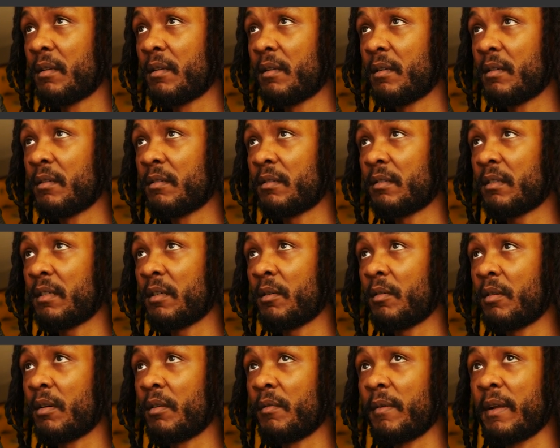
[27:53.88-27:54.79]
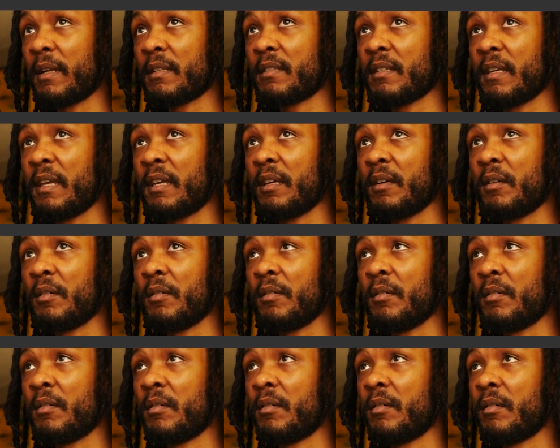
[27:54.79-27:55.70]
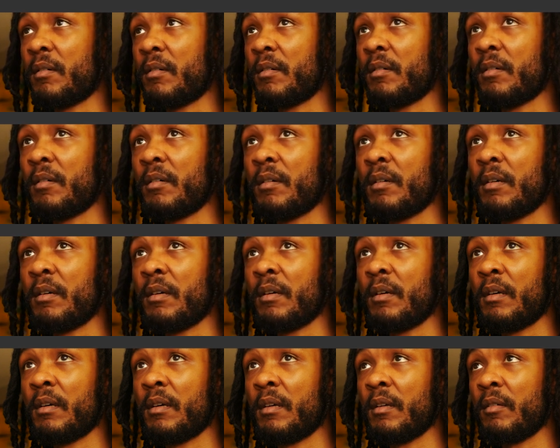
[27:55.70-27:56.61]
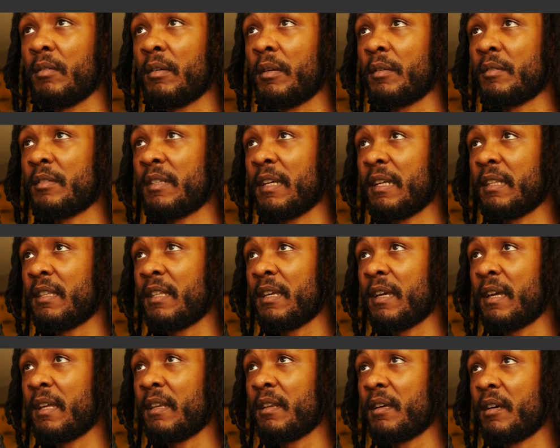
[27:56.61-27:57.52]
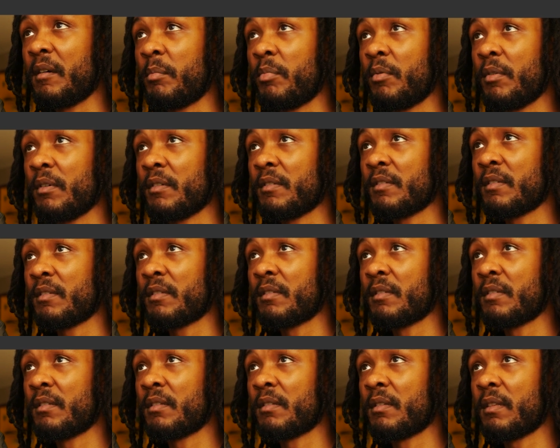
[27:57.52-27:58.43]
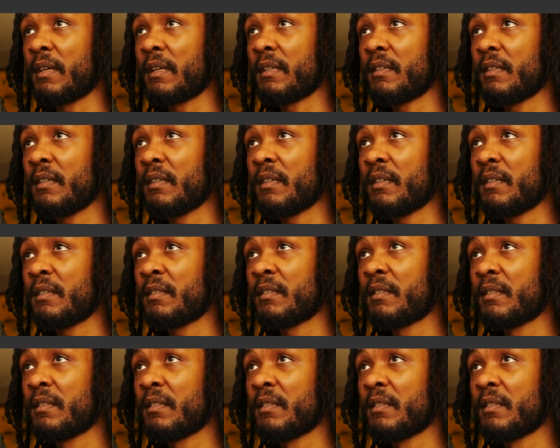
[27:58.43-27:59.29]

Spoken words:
Let's go our rectangle, rotate that upwards like this.